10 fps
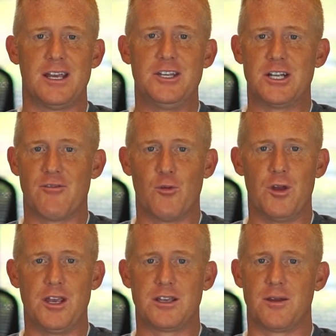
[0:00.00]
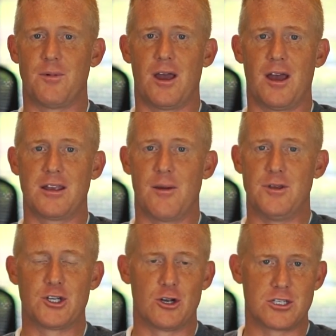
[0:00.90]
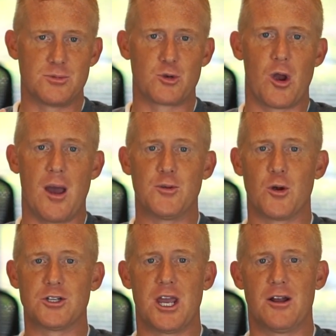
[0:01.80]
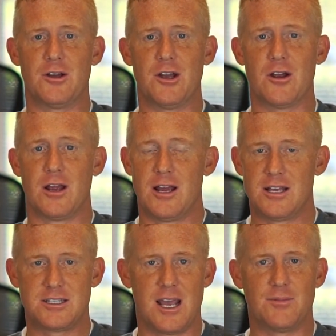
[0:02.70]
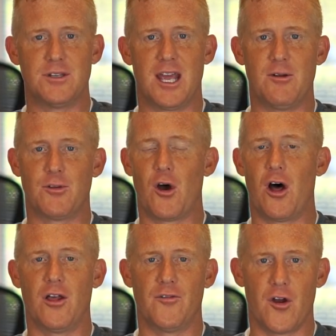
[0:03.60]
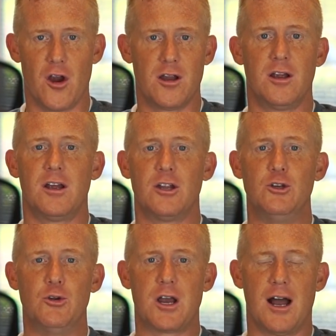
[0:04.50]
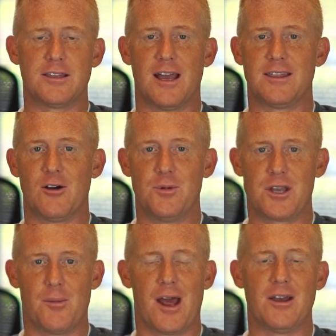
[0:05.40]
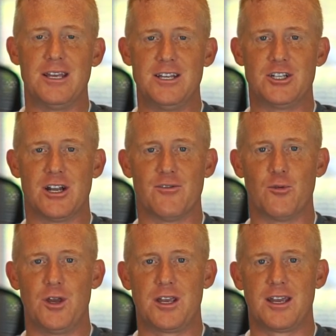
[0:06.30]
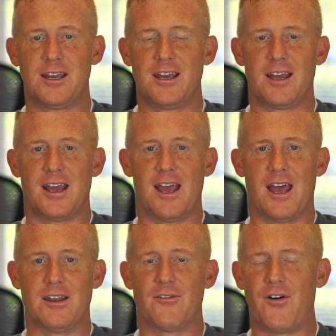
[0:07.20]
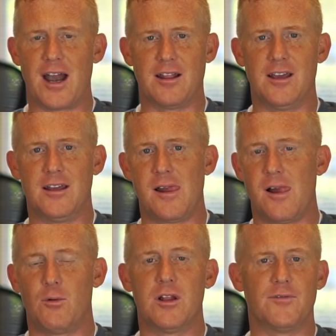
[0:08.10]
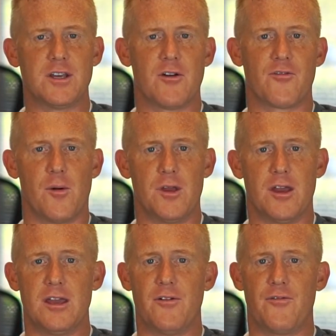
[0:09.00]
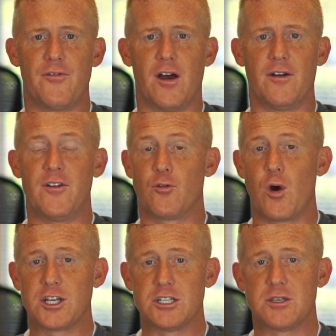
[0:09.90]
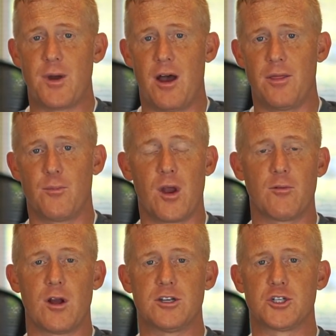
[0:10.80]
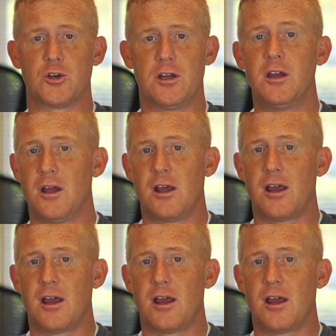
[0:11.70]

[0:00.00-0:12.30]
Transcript: each and every week. Again, be sure to subscribe to our channel here, stay up to date with all of our new content that will be coming out each and every week. And finally, we'd love to hear from you. If you have questions about the brand registry,